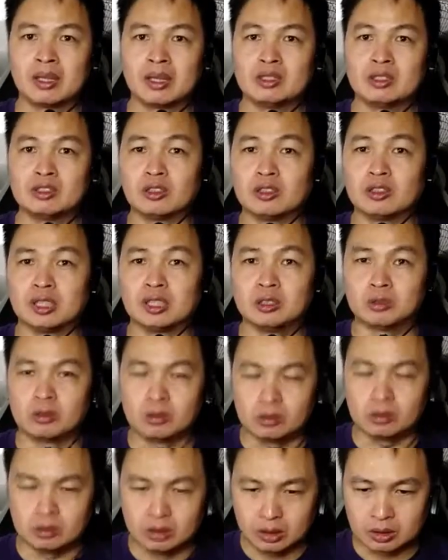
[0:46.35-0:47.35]
It's not that
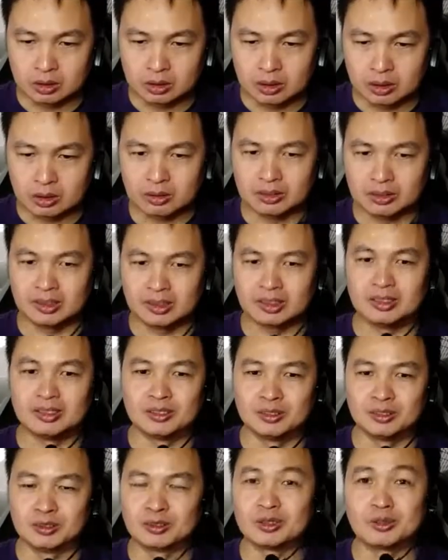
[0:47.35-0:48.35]
they, they, they,
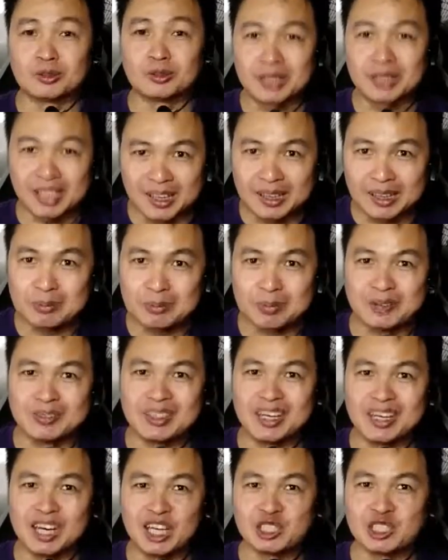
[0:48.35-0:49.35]
you know, they don't care about
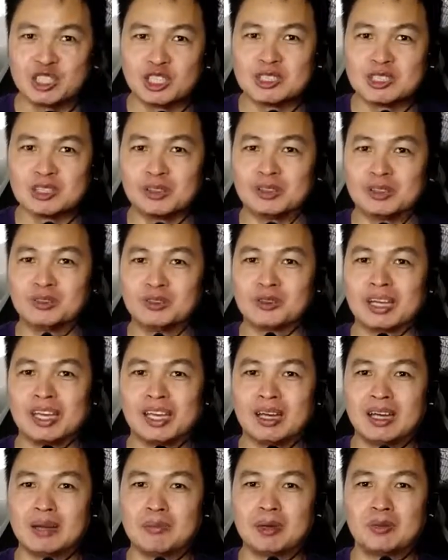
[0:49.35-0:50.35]
the lessons or they don't
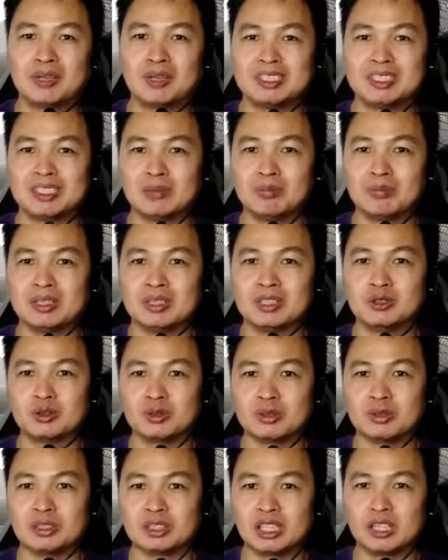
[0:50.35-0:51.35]
care about what is happening
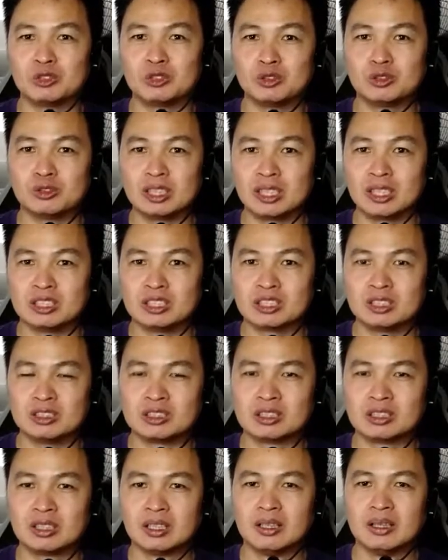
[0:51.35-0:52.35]
to the child during
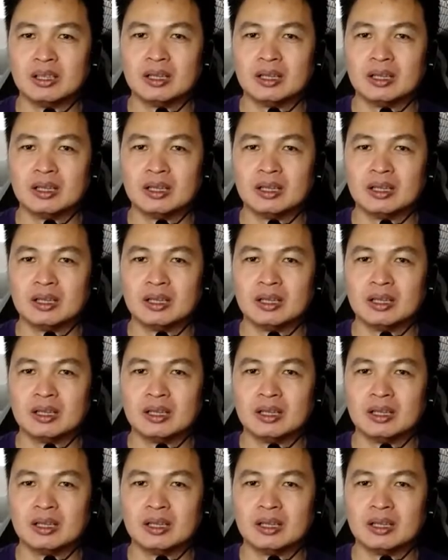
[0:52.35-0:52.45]
lessons.